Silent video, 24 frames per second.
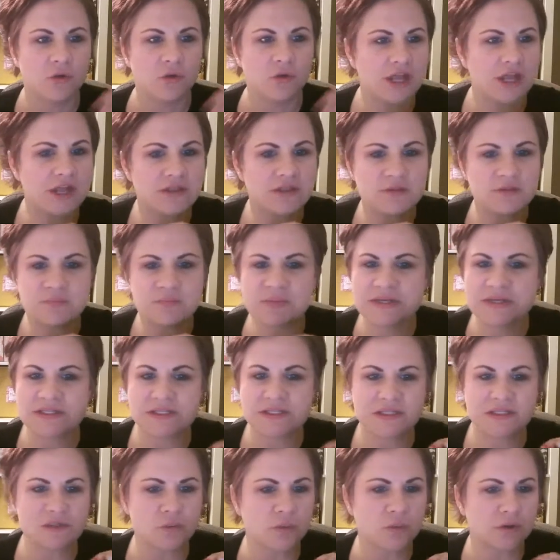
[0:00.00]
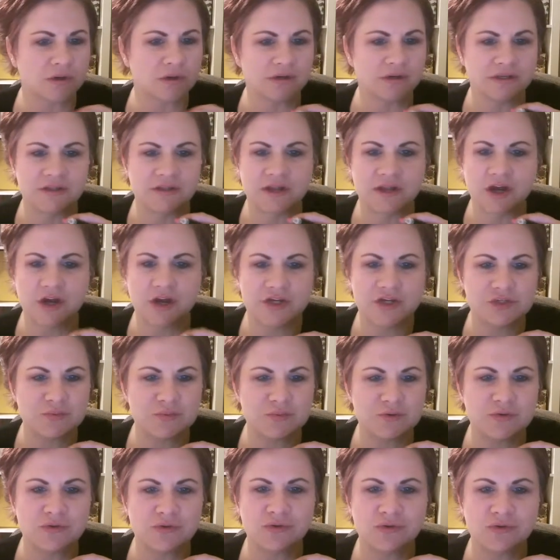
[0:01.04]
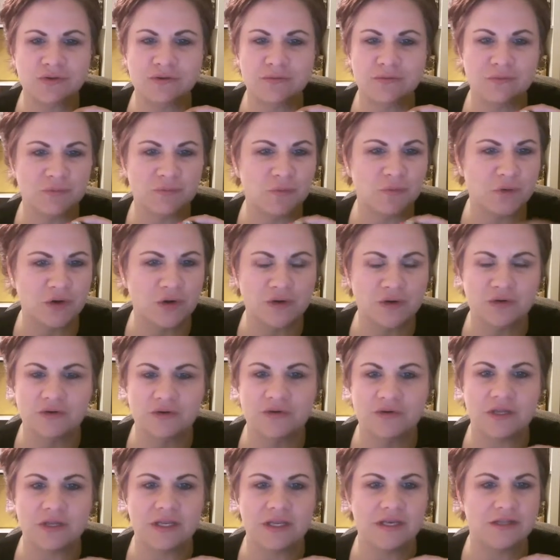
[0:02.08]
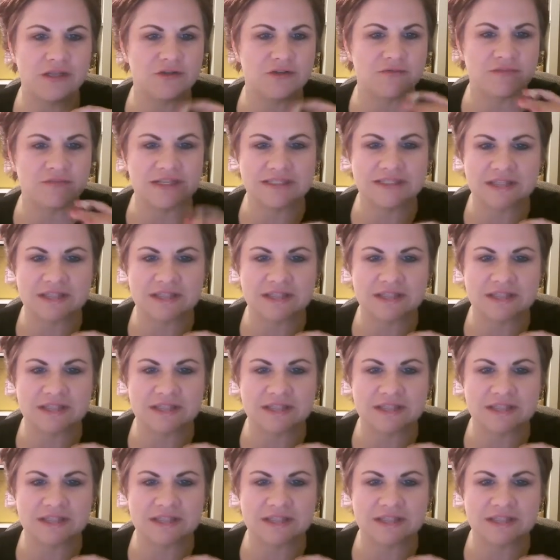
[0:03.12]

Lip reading: in the business world, in the entrepreneurial world, and in these